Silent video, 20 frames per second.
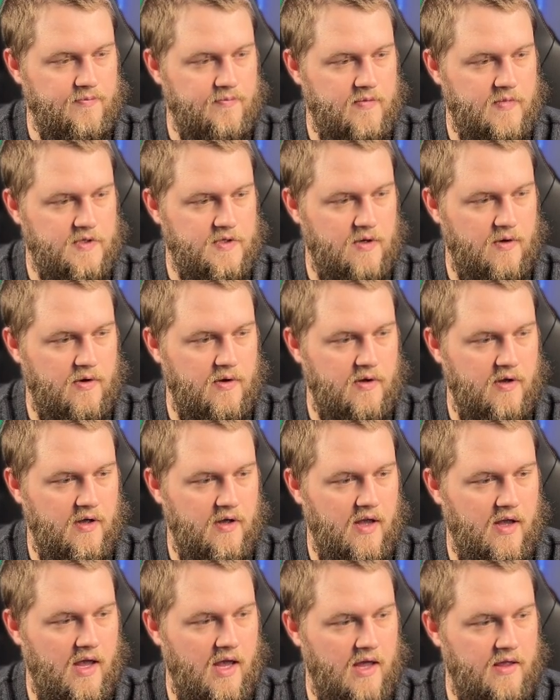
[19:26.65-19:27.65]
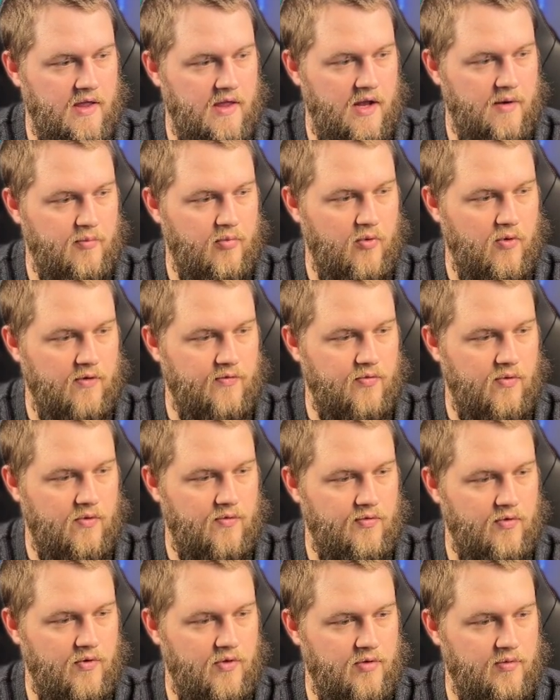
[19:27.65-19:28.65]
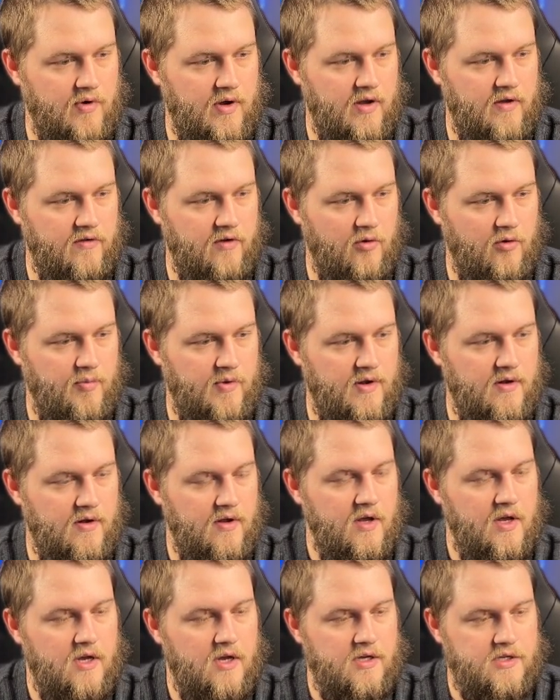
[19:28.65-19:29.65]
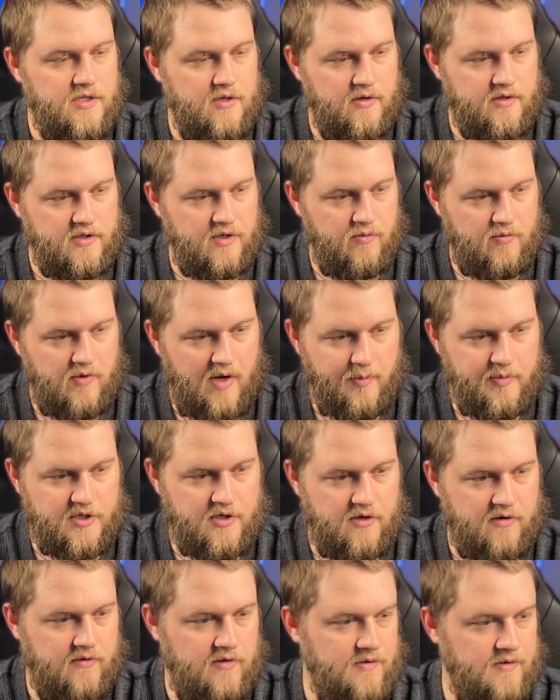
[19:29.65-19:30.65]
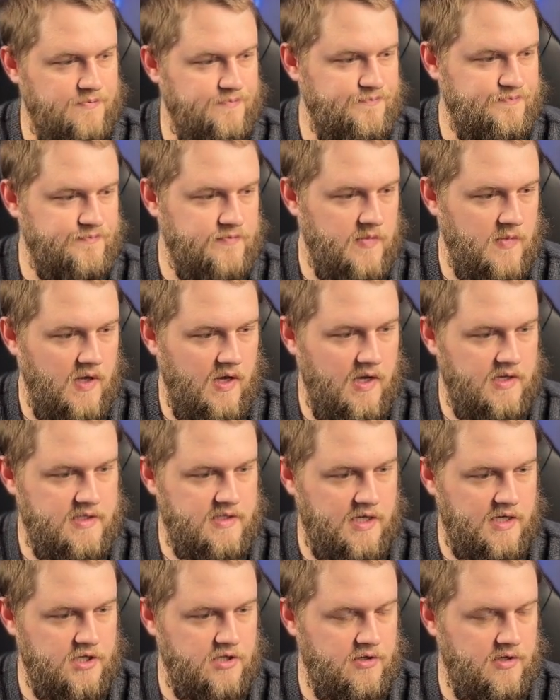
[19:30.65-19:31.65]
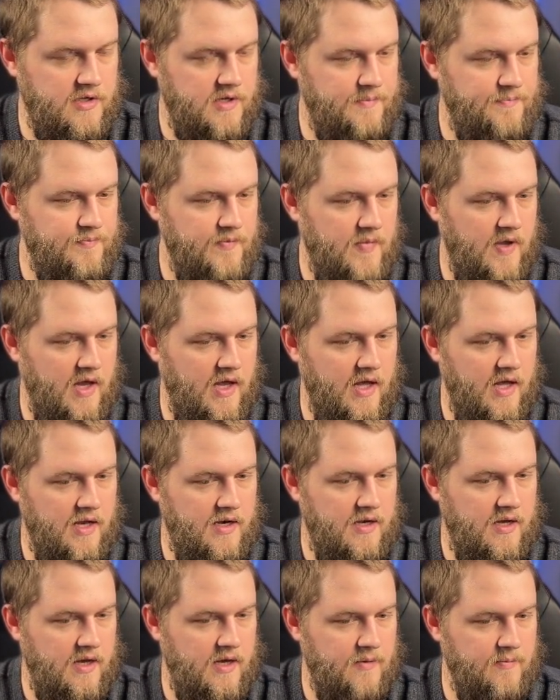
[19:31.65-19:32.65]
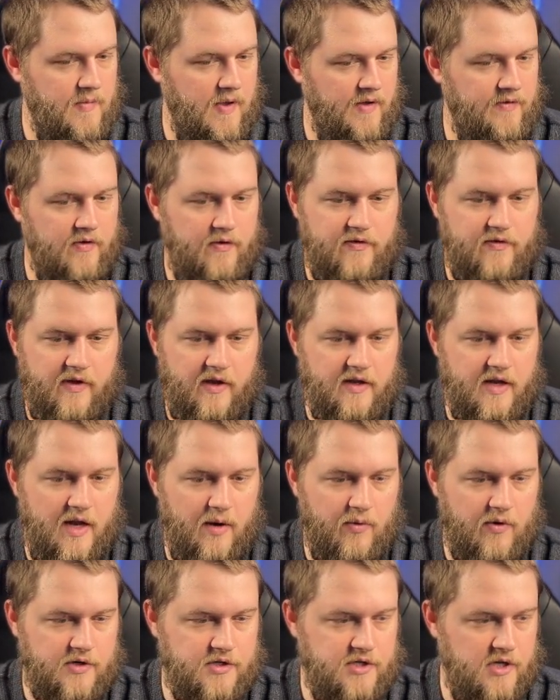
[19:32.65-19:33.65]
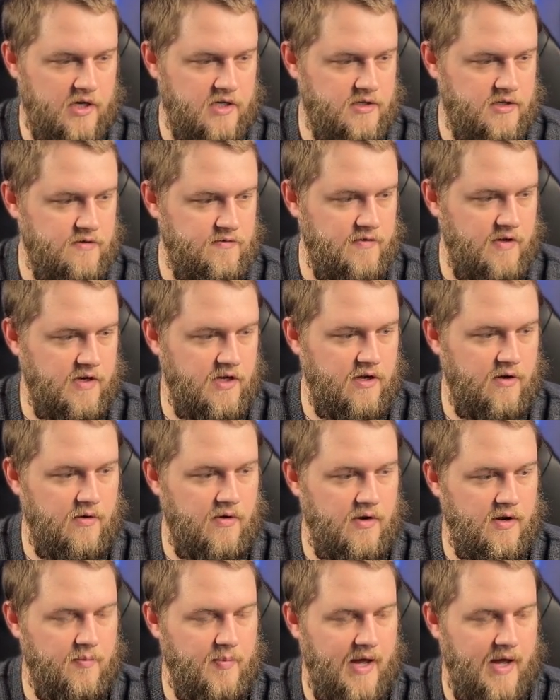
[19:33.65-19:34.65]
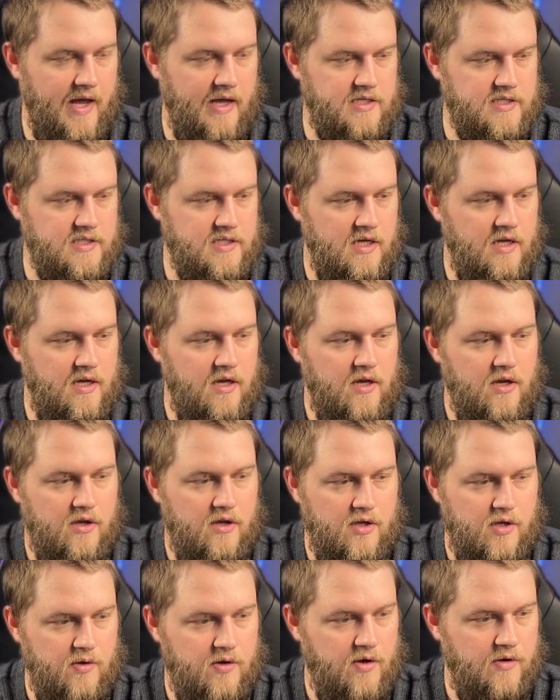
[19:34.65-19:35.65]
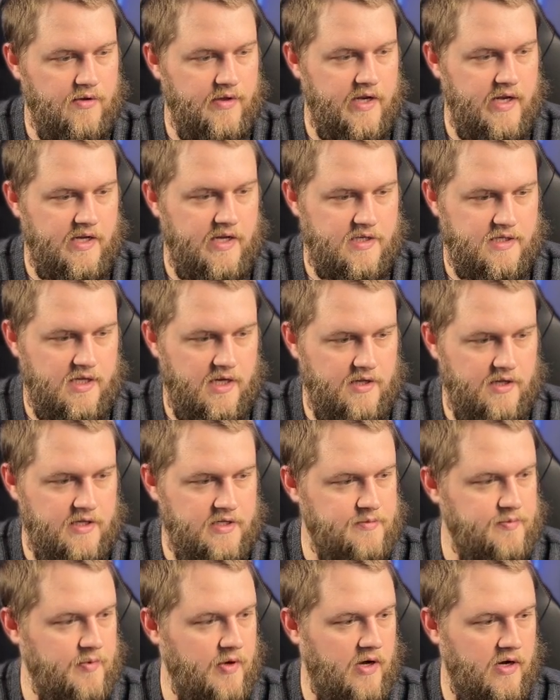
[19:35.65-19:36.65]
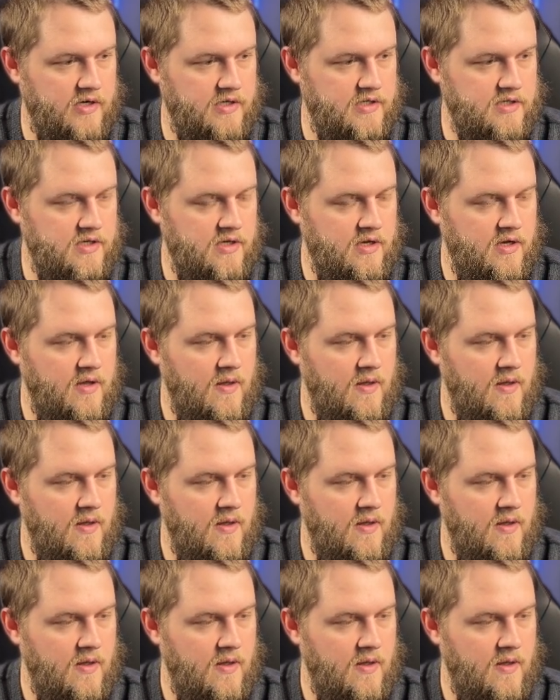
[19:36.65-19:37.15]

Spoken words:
So, and then port 443 is open. So it's a web server essentially. And if you've seen Network Chuck's video in the past, you know that he's done this box.